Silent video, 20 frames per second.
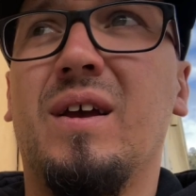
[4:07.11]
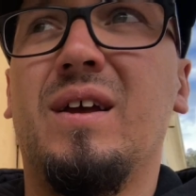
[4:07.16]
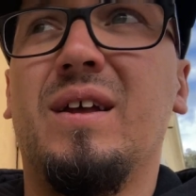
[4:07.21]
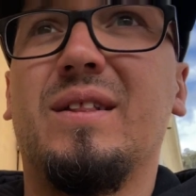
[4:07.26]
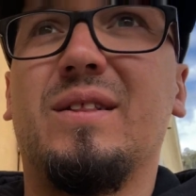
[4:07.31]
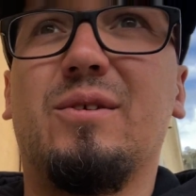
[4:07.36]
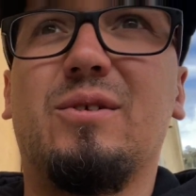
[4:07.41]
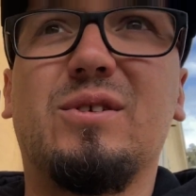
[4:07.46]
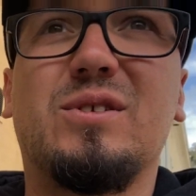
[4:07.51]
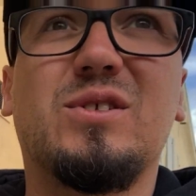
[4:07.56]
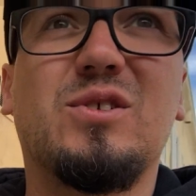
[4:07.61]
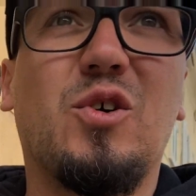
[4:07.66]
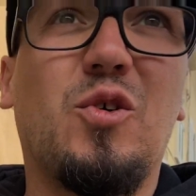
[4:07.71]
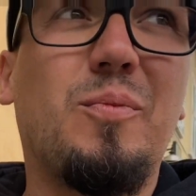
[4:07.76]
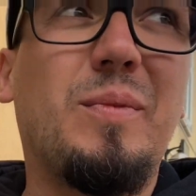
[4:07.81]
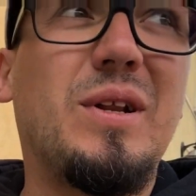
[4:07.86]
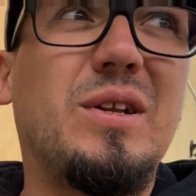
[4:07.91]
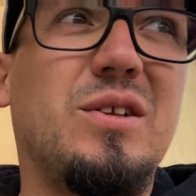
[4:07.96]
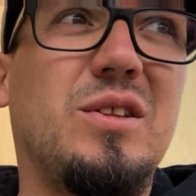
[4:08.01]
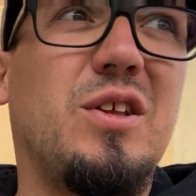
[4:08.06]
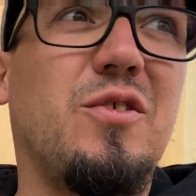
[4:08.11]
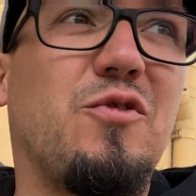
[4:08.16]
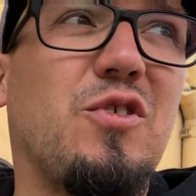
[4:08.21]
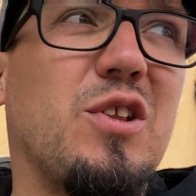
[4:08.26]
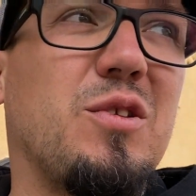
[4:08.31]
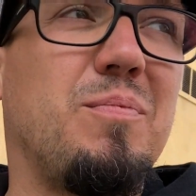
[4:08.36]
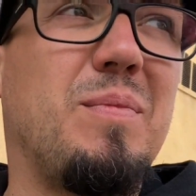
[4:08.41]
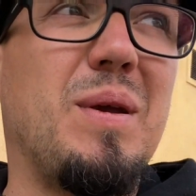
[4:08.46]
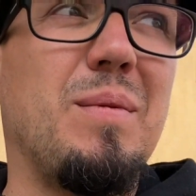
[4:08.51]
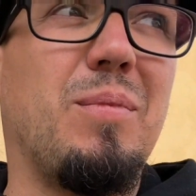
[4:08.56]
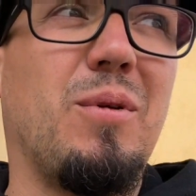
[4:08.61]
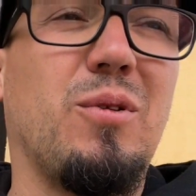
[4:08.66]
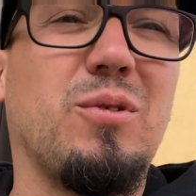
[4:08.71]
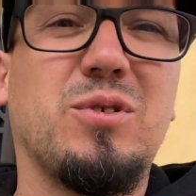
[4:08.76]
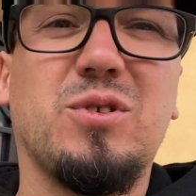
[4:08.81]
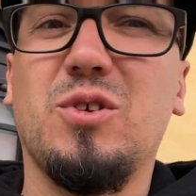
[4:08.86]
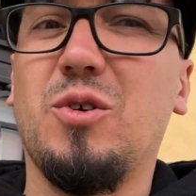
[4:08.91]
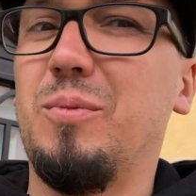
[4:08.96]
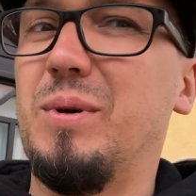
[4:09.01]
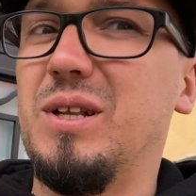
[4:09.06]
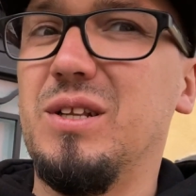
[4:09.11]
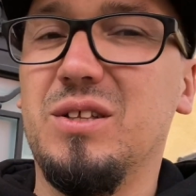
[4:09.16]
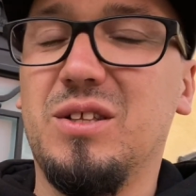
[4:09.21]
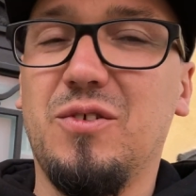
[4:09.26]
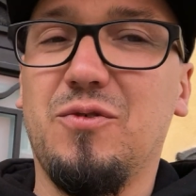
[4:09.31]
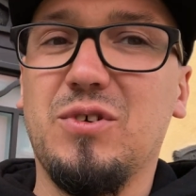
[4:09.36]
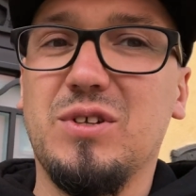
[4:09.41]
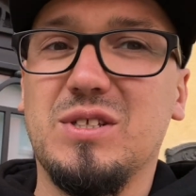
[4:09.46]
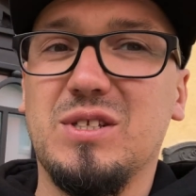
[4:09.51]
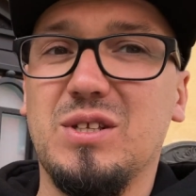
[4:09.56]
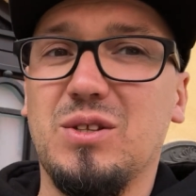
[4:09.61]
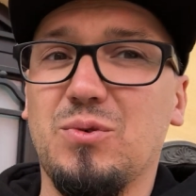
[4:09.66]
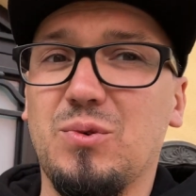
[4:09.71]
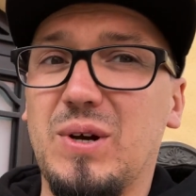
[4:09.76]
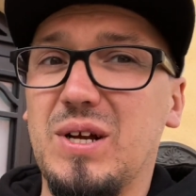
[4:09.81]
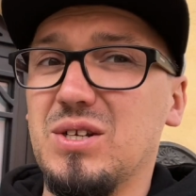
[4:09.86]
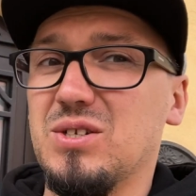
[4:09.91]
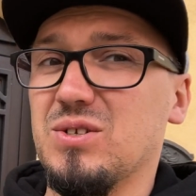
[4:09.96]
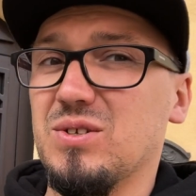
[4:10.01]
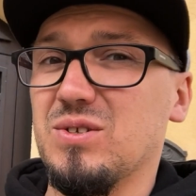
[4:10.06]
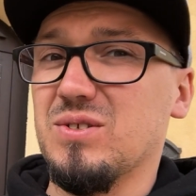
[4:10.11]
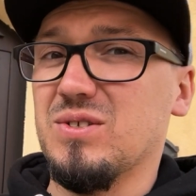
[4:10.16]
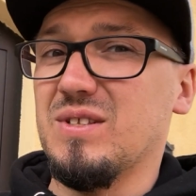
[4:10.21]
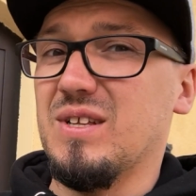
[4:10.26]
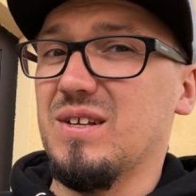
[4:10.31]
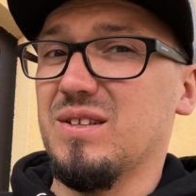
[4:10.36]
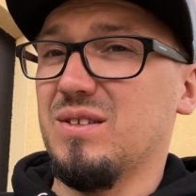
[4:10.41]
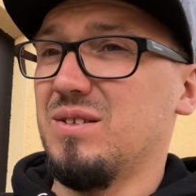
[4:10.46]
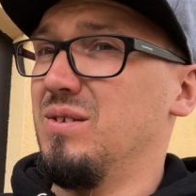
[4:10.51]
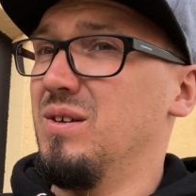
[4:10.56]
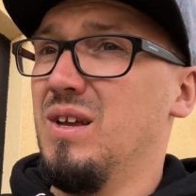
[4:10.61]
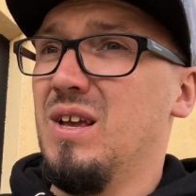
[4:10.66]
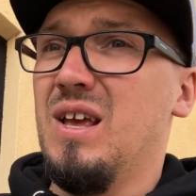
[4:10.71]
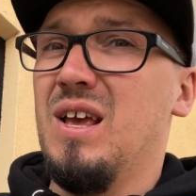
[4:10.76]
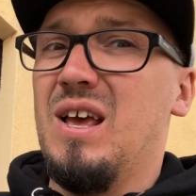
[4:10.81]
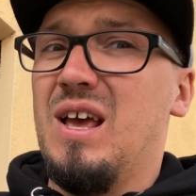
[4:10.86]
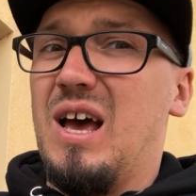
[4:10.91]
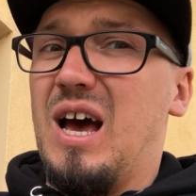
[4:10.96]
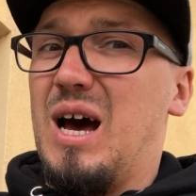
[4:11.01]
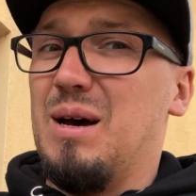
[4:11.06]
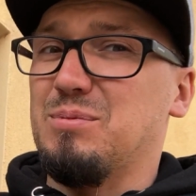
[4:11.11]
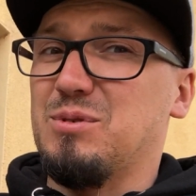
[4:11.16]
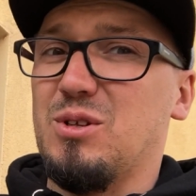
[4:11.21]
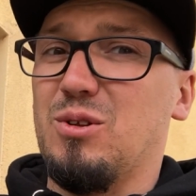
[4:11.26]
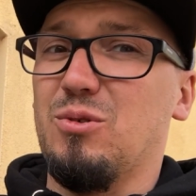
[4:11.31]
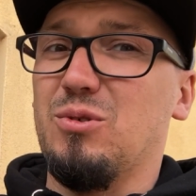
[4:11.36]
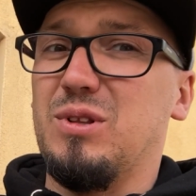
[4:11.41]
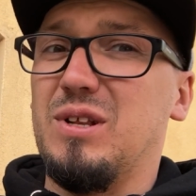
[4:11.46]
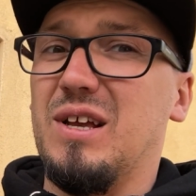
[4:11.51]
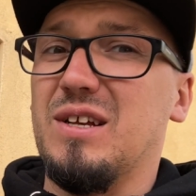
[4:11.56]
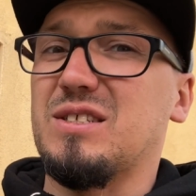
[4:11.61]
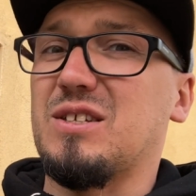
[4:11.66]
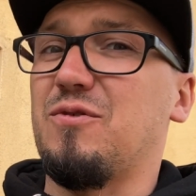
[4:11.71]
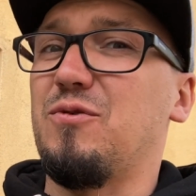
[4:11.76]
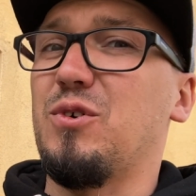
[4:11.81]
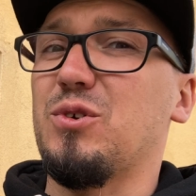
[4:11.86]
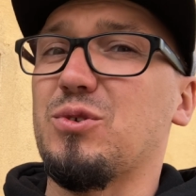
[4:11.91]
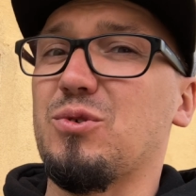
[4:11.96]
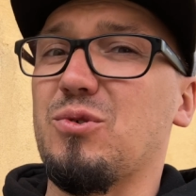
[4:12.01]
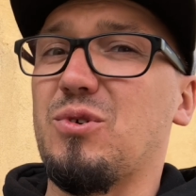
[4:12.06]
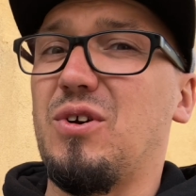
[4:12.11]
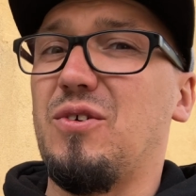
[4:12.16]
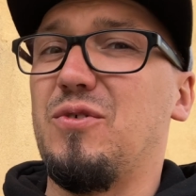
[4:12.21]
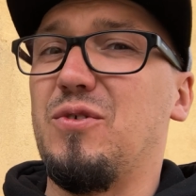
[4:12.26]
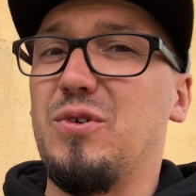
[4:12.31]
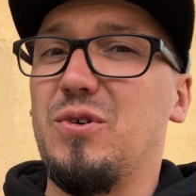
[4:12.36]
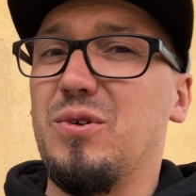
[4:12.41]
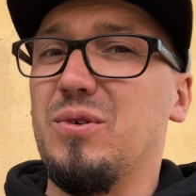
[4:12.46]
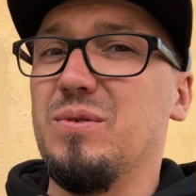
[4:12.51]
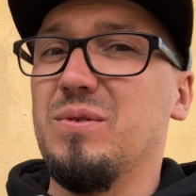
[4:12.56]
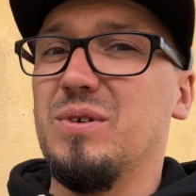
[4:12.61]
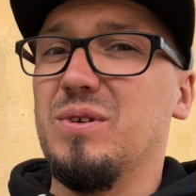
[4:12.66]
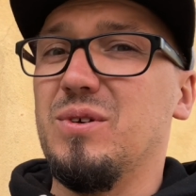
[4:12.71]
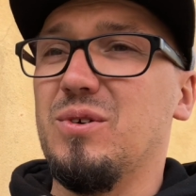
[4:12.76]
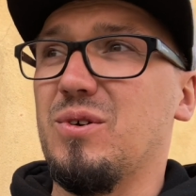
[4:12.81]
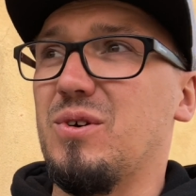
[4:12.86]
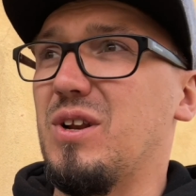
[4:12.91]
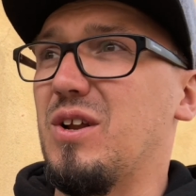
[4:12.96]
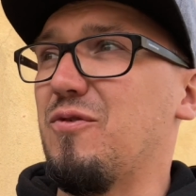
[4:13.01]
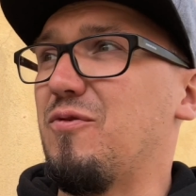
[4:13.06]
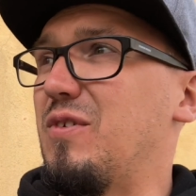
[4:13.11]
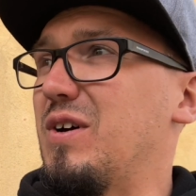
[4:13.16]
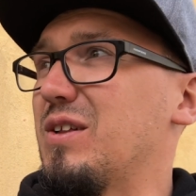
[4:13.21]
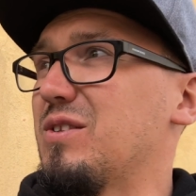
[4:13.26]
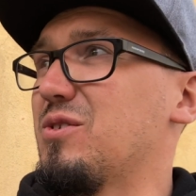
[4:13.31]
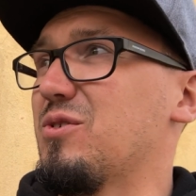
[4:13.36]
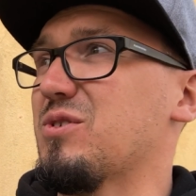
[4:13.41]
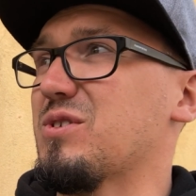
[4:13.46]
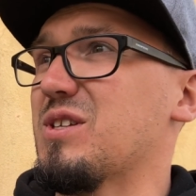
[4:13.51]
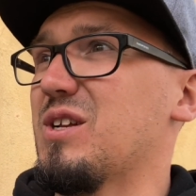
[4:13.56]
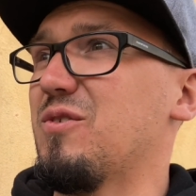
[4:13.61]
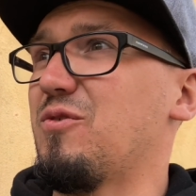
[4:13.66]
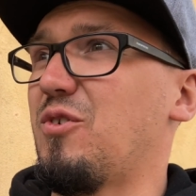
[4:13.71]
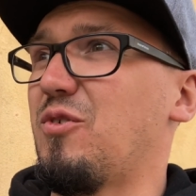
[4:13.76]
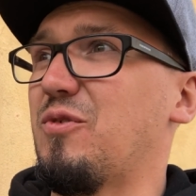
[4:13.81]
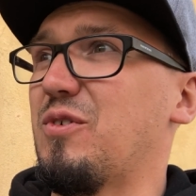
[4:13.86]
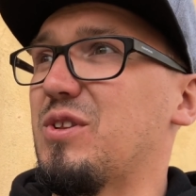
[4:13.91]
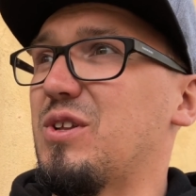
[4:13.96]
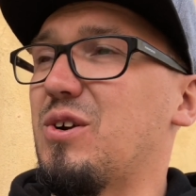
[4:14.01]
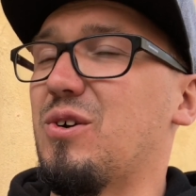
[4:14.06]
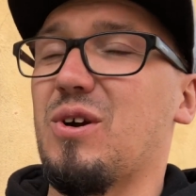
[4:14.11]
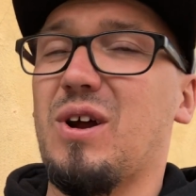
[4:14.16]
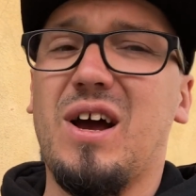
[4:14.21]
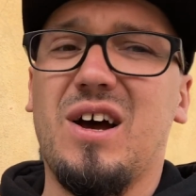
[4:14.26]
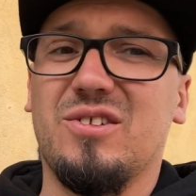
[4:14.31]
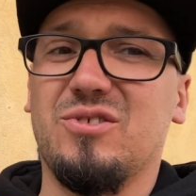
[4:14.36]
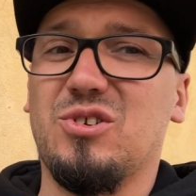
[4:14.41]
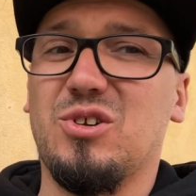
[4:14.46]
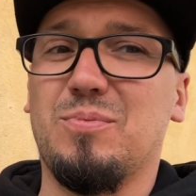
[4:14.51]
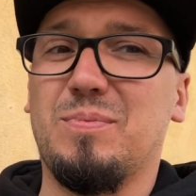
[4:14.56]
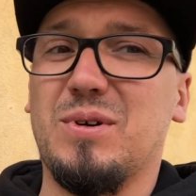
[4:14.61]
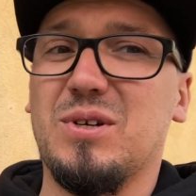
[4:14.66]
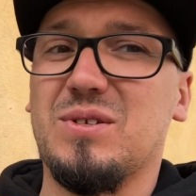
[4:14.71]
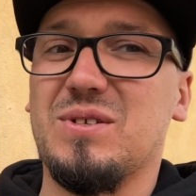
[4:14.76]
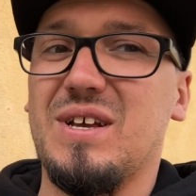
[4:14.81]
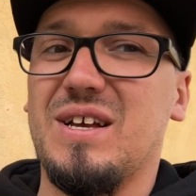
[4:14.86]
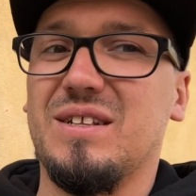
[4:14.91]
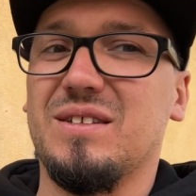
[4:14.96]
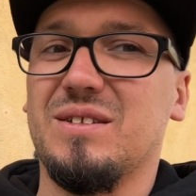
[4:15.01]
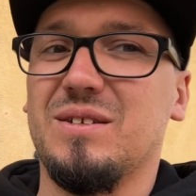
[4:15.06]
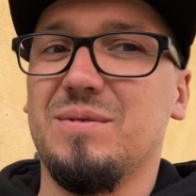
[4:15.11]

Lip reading: There are so many different people, so many different situations that absolutely as a photographer, you're gonna find yourself over there 100%.